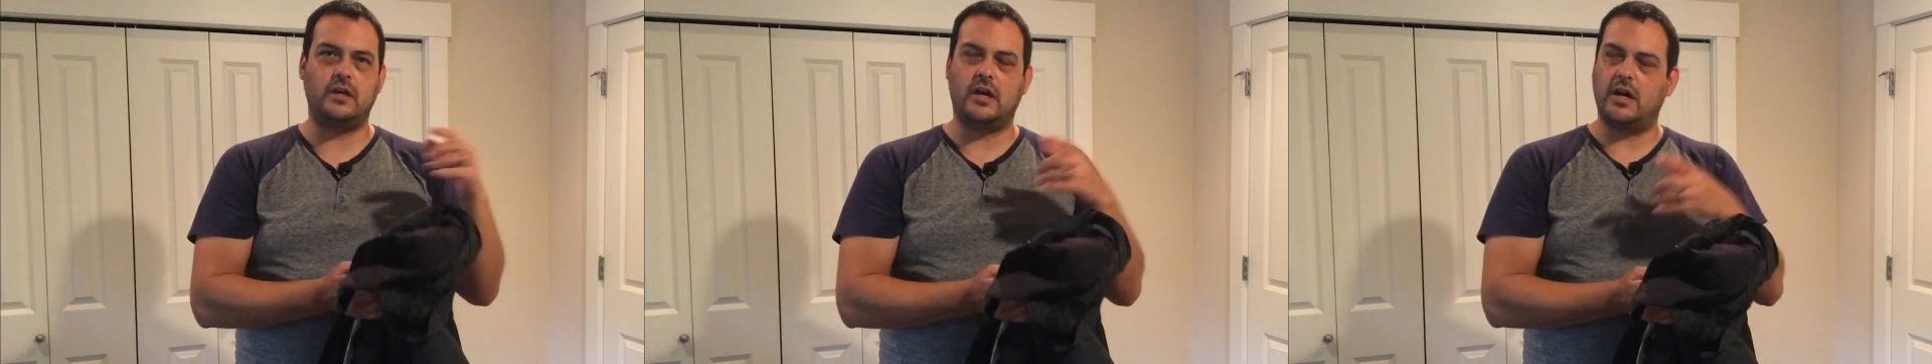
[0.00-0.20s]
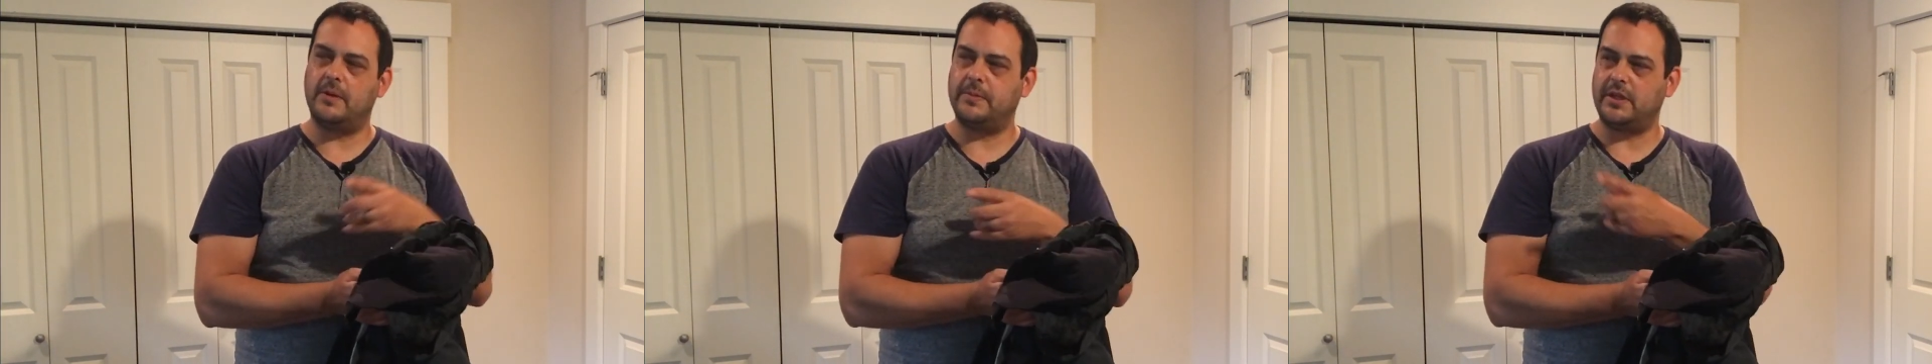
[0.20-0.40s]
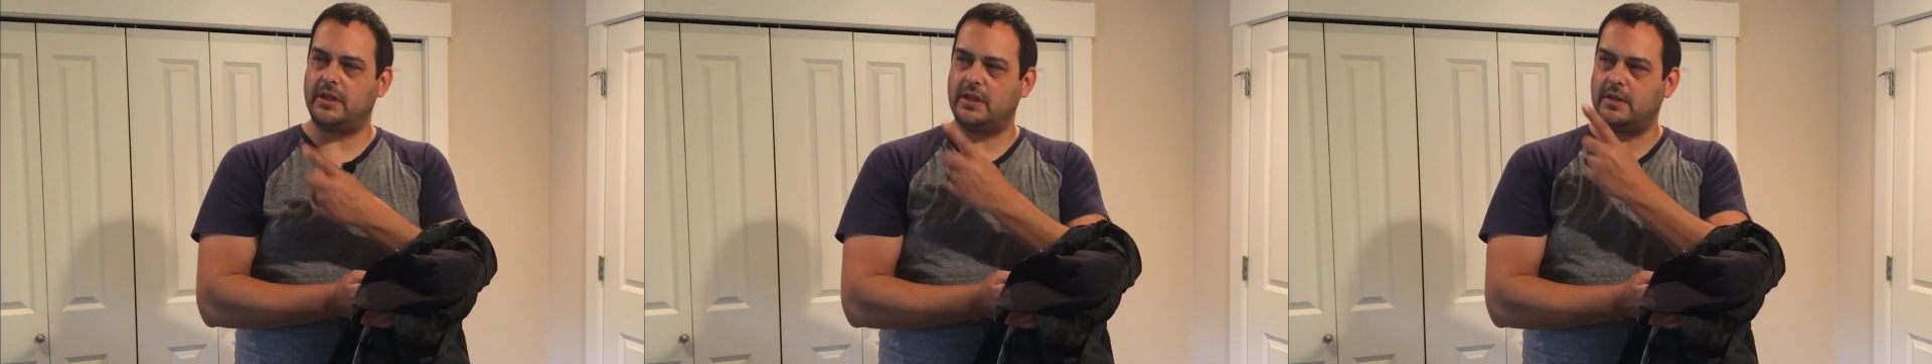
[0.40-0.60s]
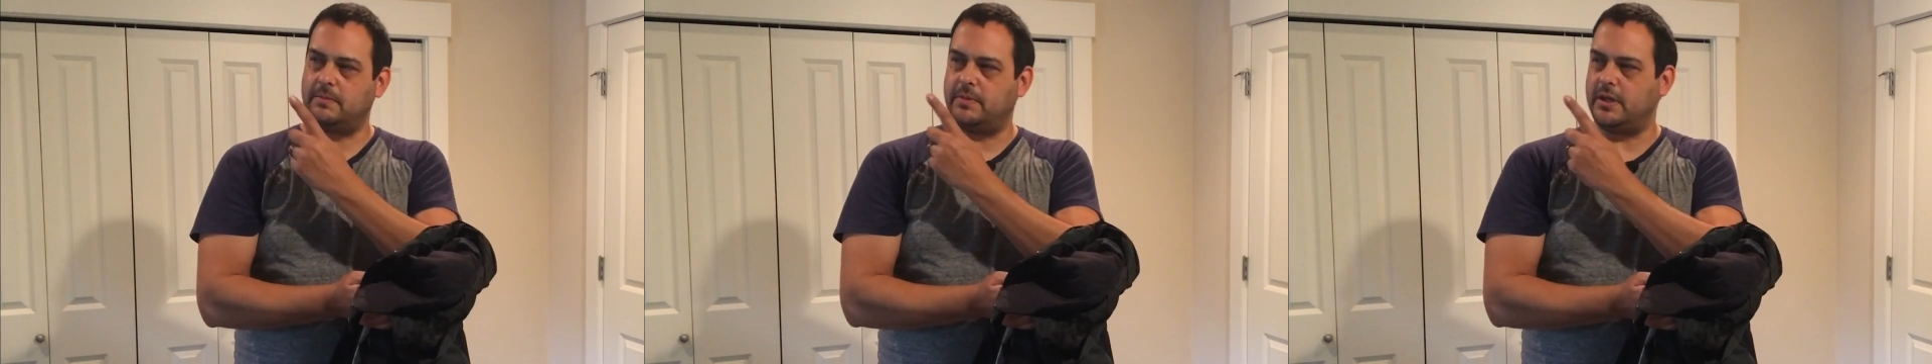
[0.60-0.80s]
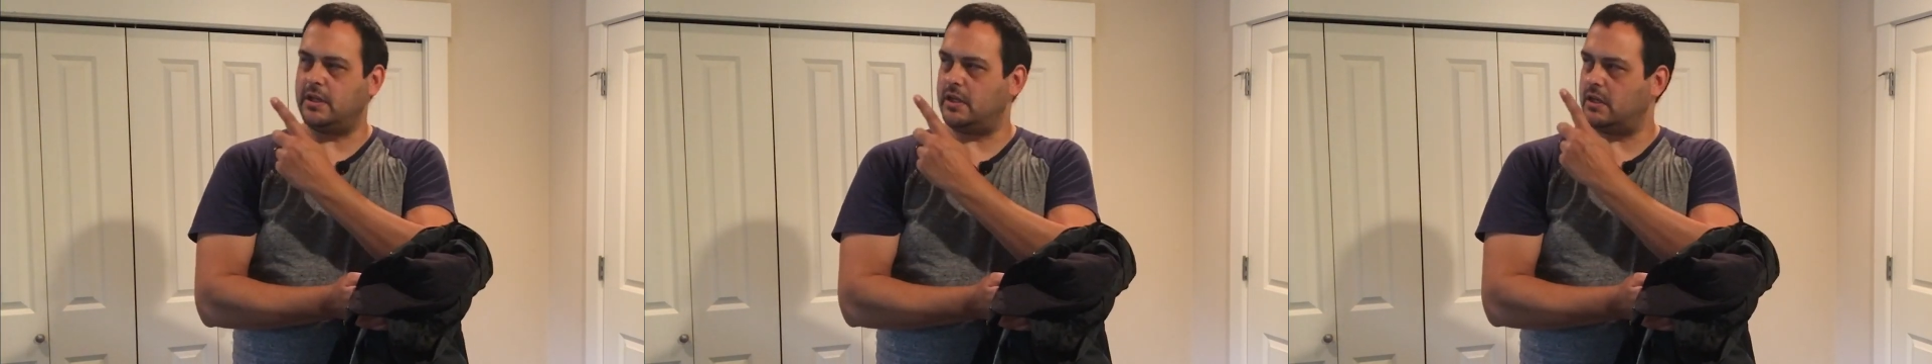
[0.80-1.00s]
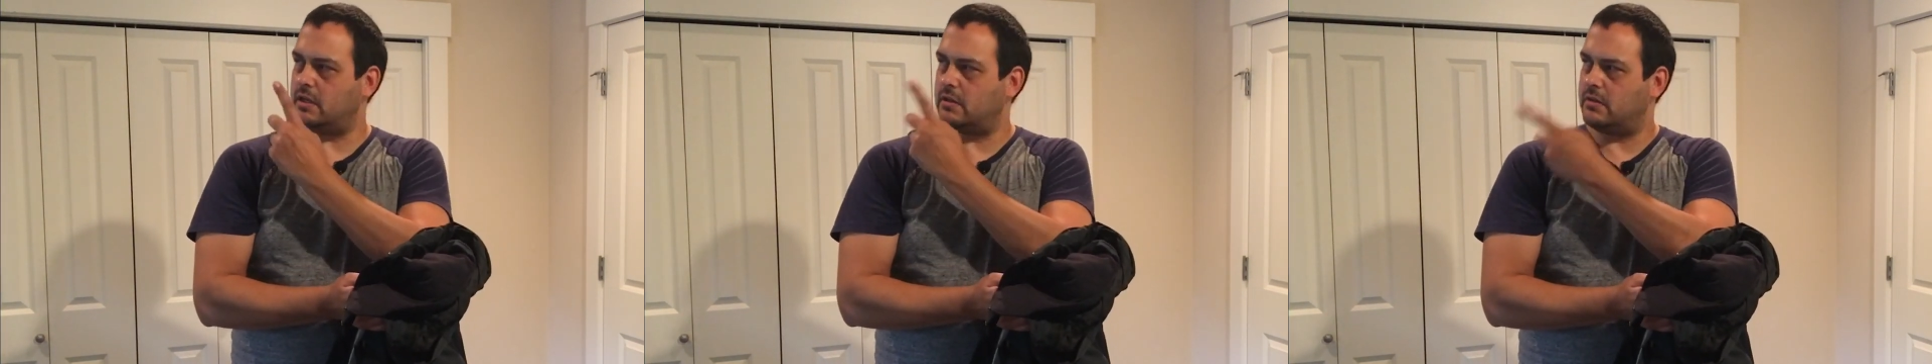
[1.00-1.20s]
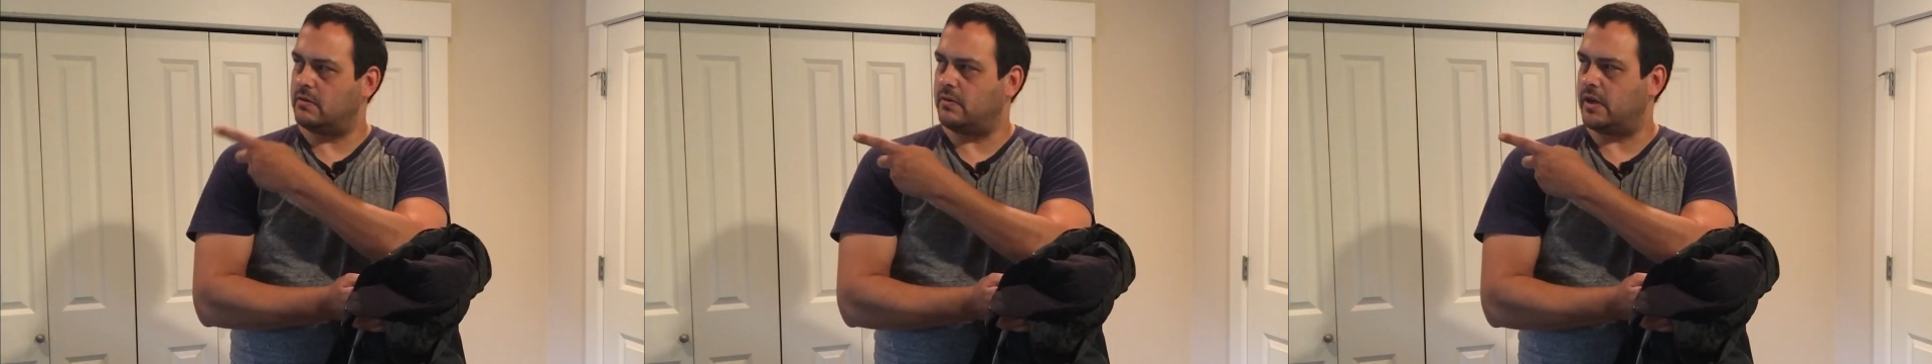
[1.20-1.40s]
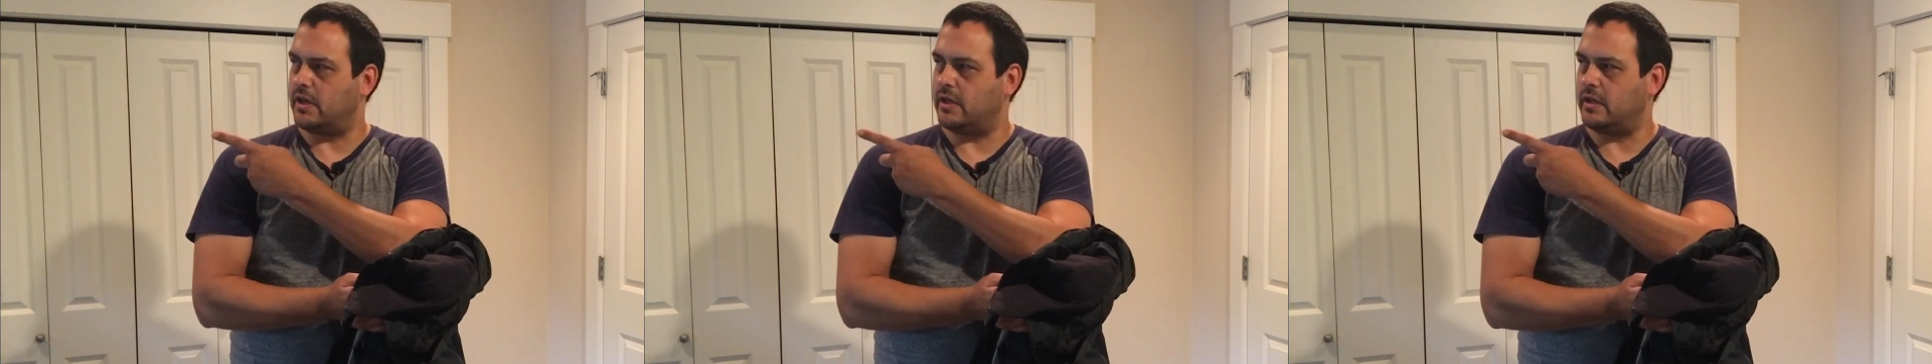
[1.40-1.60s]
Omni Heat beanie
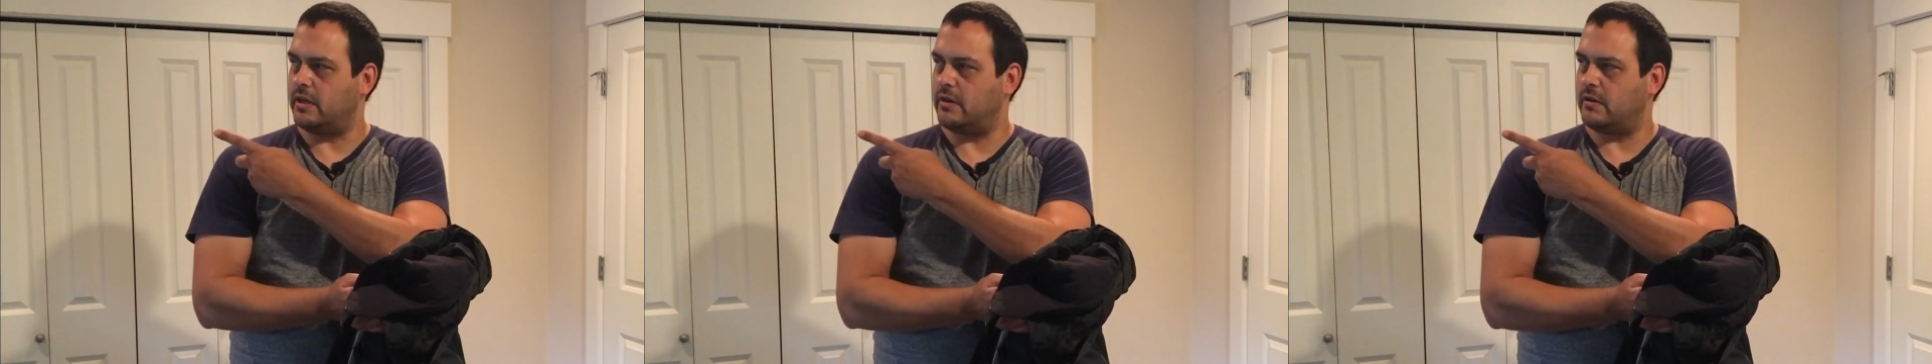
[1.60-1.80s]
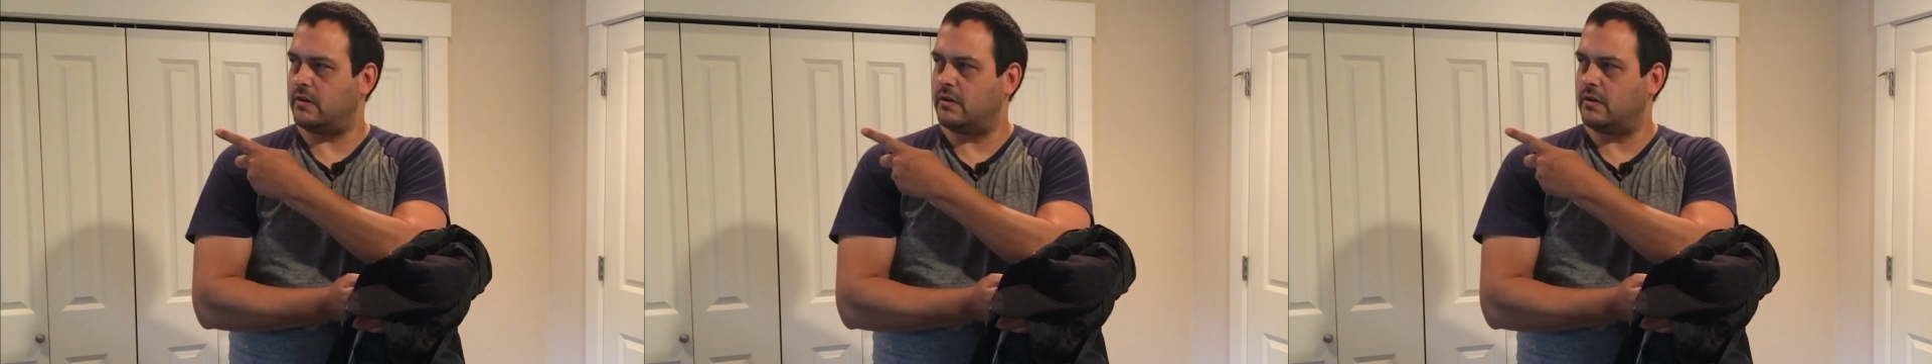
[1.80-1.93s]
right here,